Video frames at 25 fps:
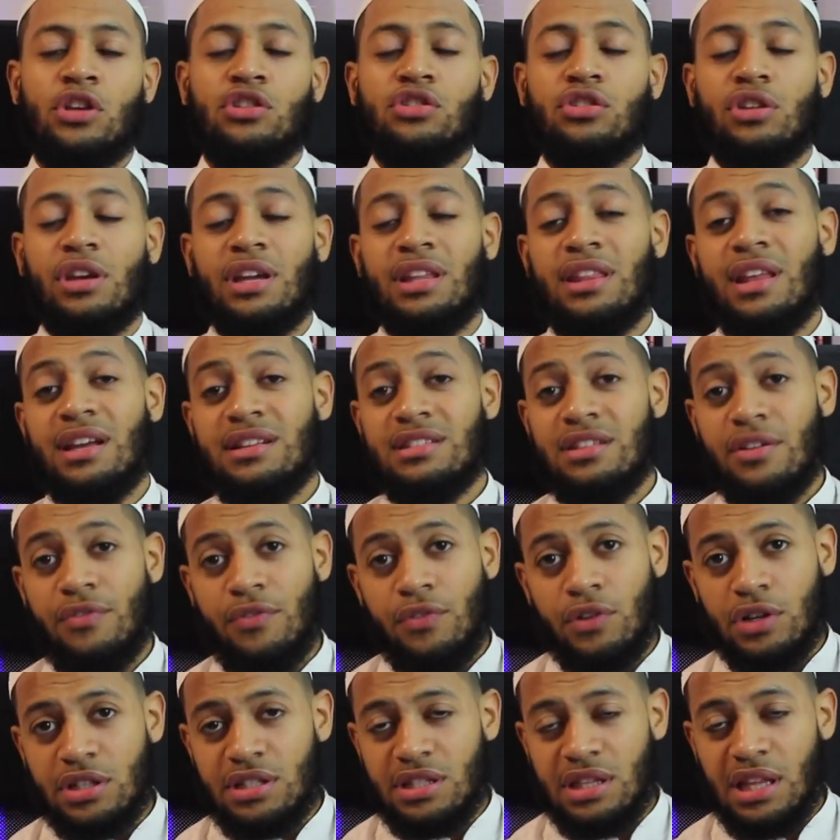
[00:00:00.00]
So yeah, that's the
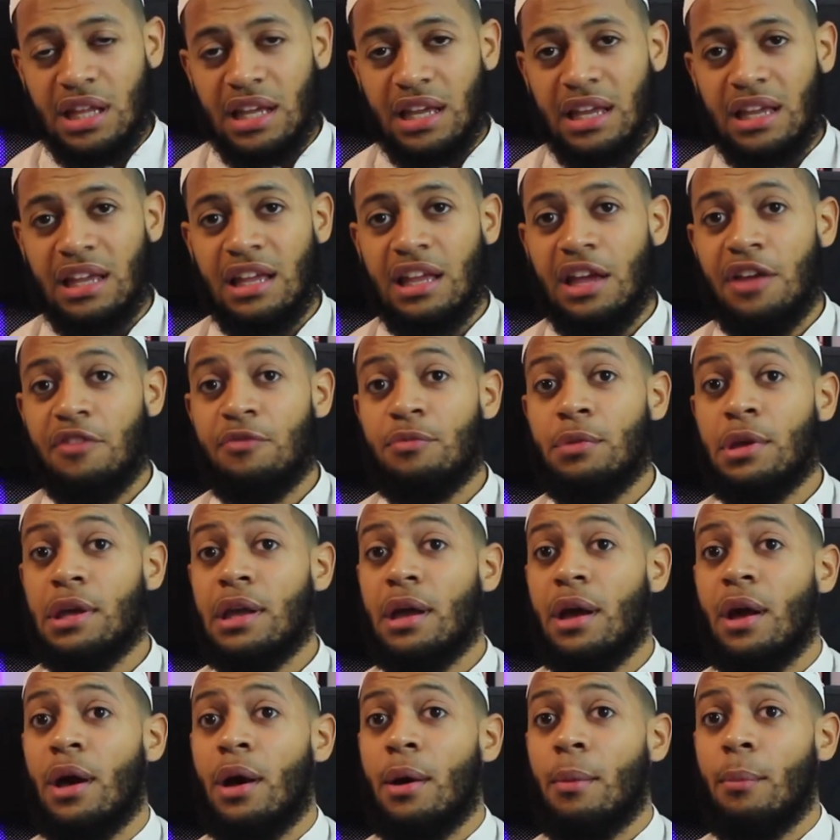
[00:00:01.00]
first thing. It gave
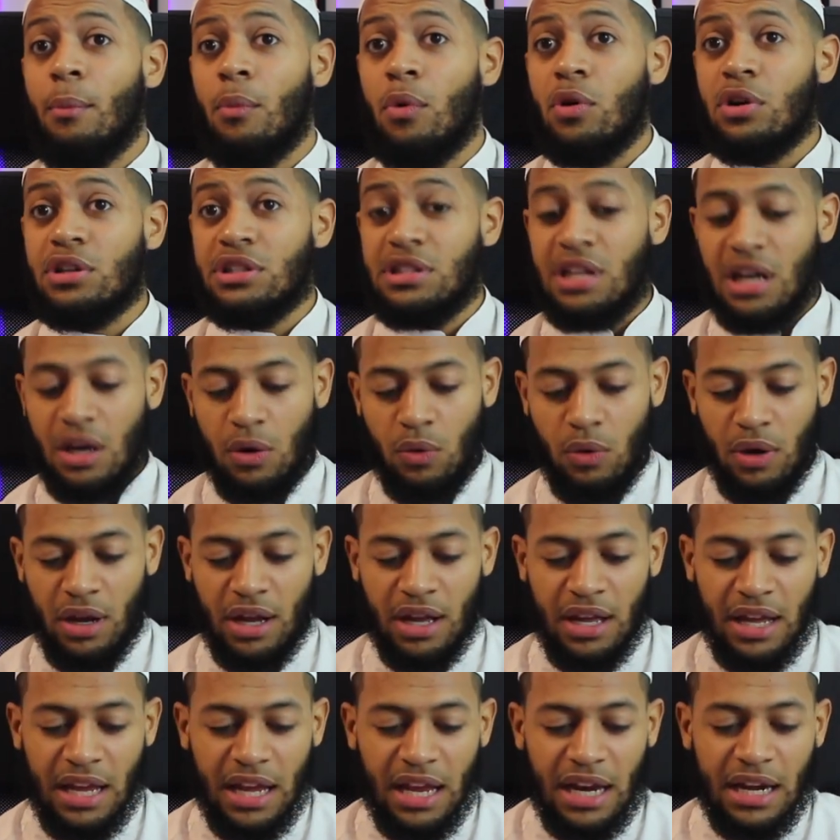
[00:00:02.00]
me more taqwa.